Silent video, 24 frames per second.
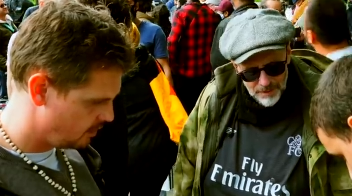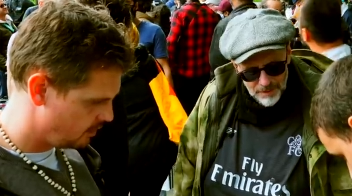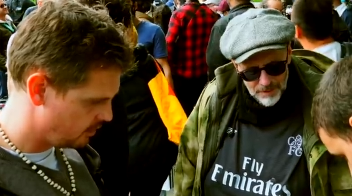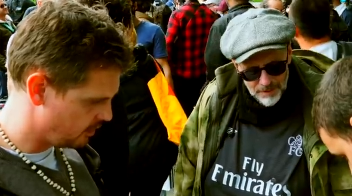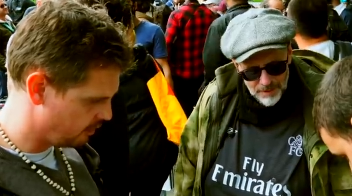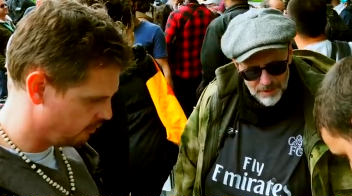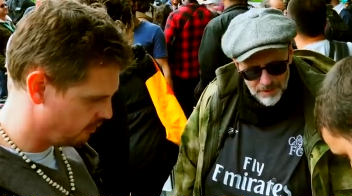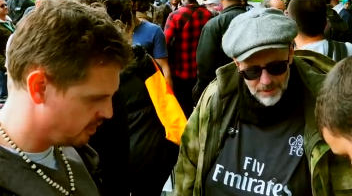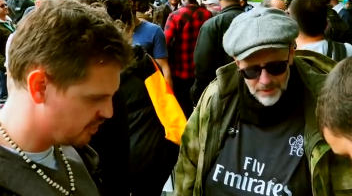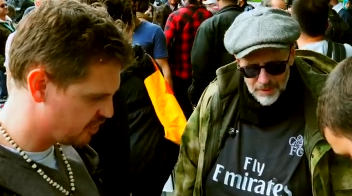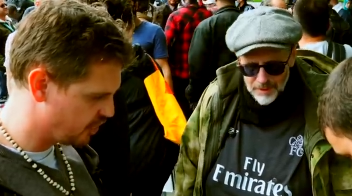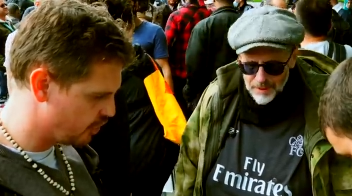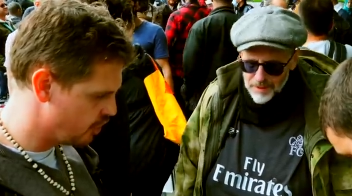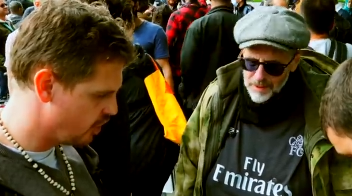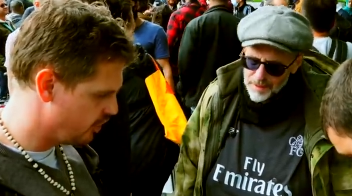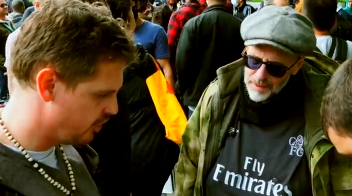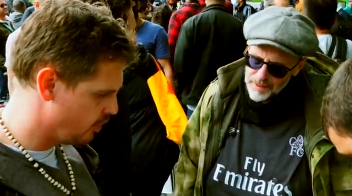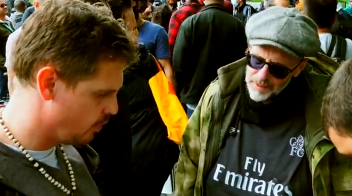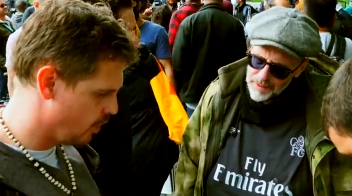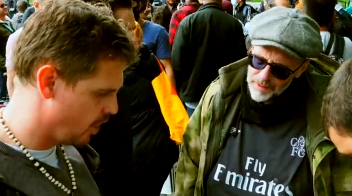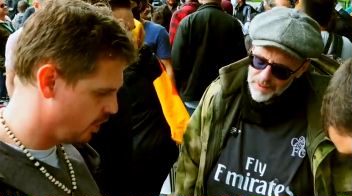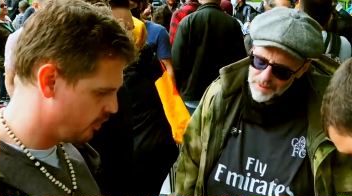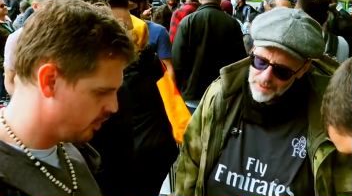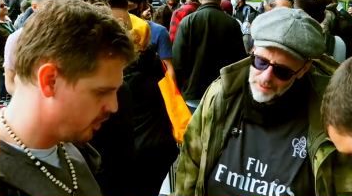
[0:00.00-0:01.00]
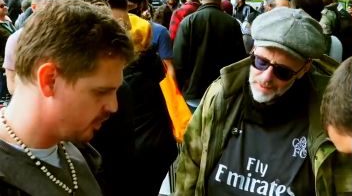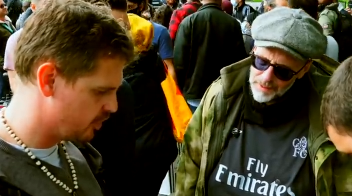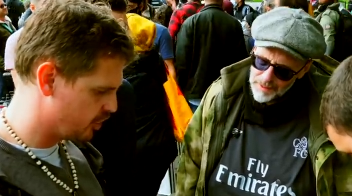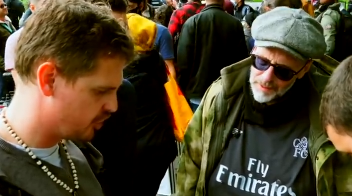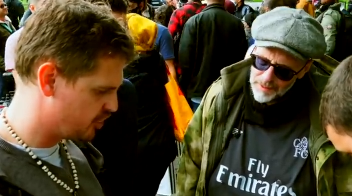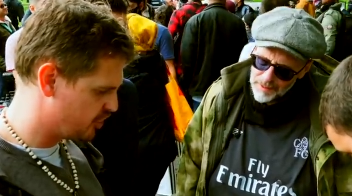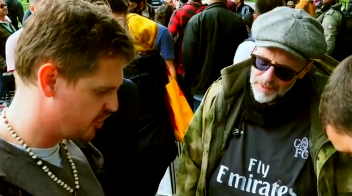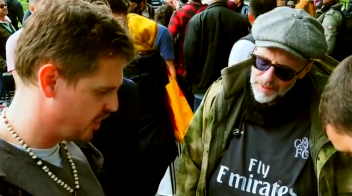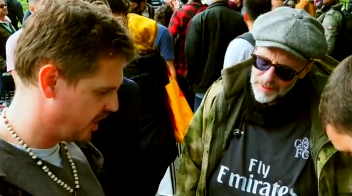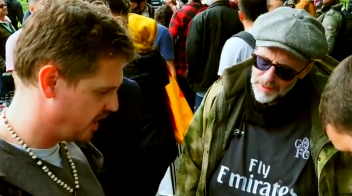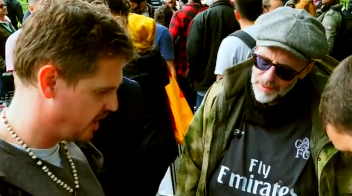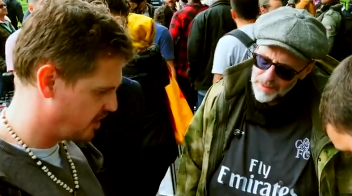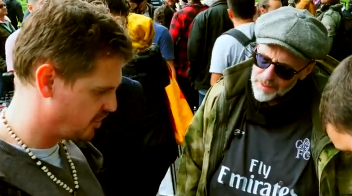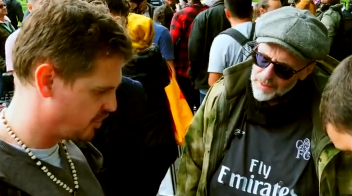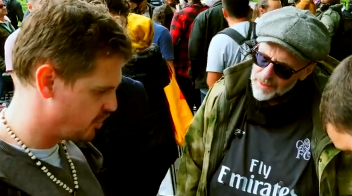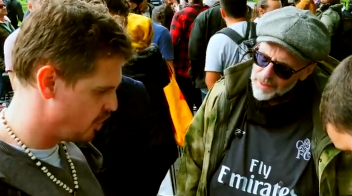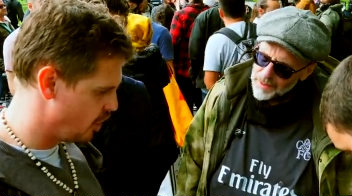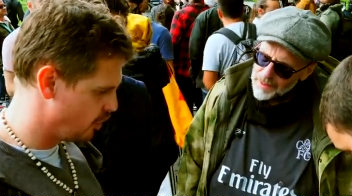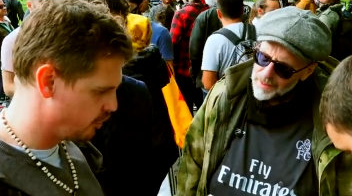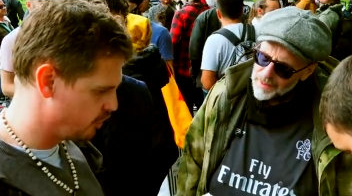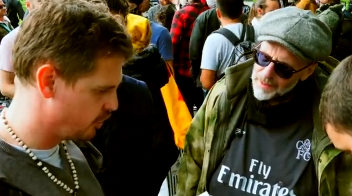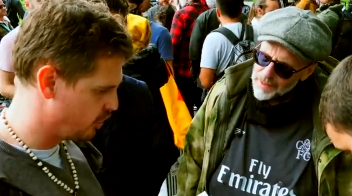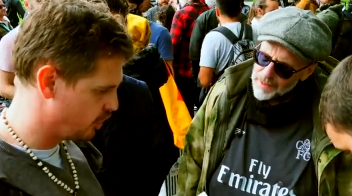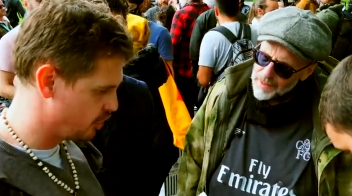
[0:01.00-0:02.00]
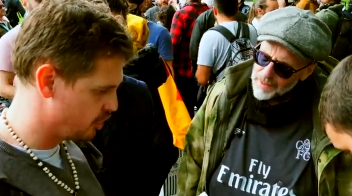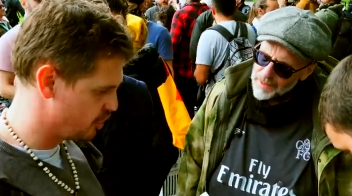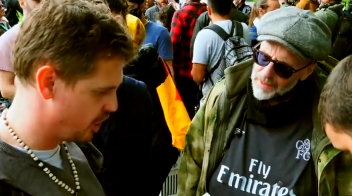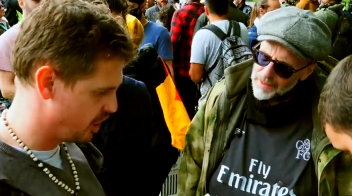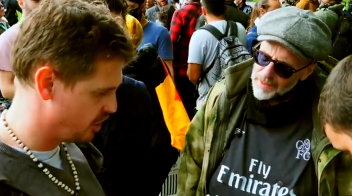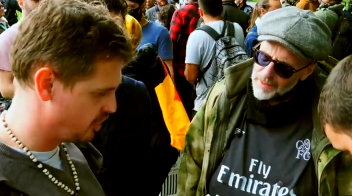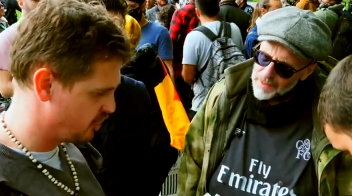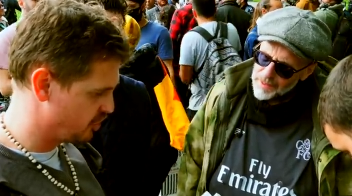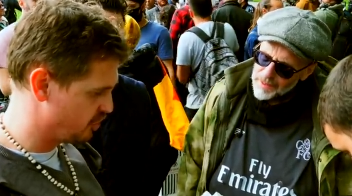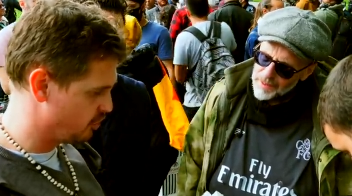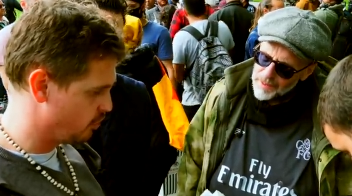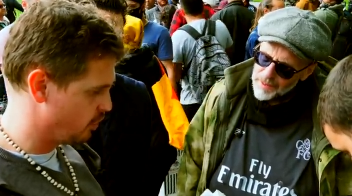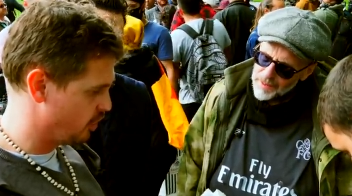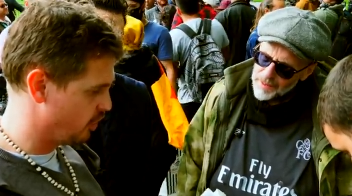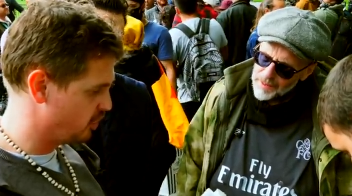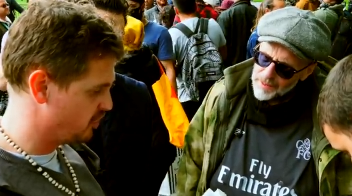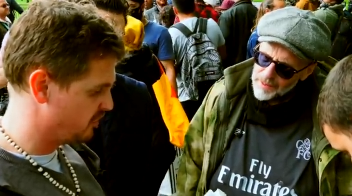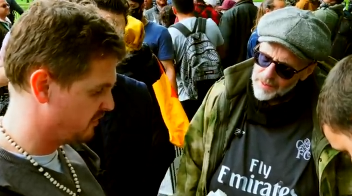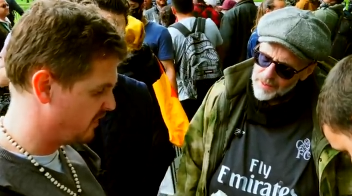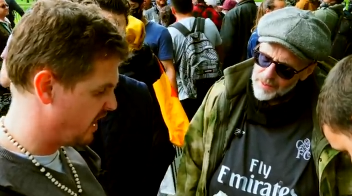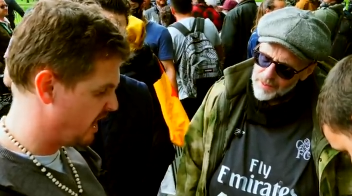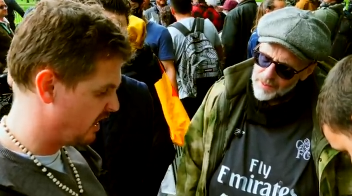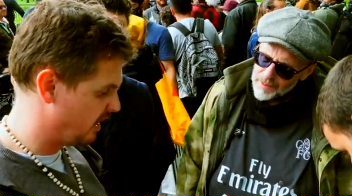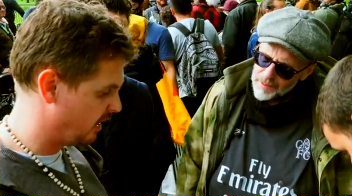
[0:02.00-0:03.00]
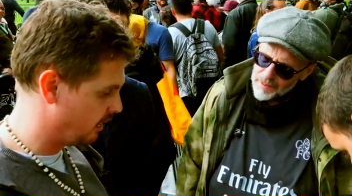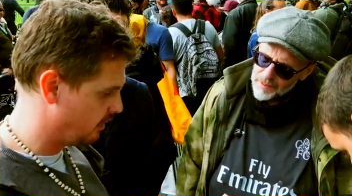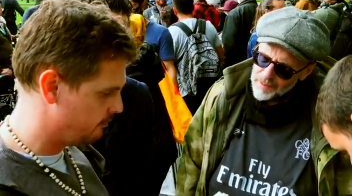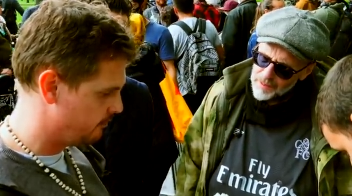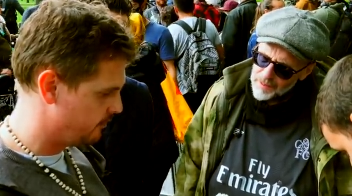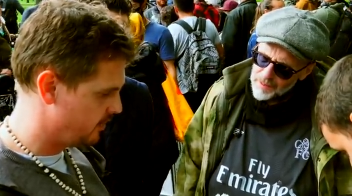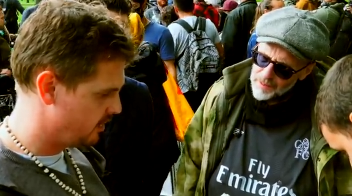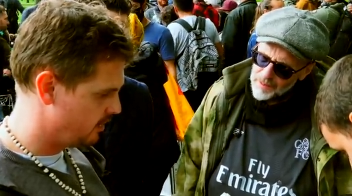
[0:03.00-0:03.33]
Speaker 1: There is another one that just says, none can change the words of Allah.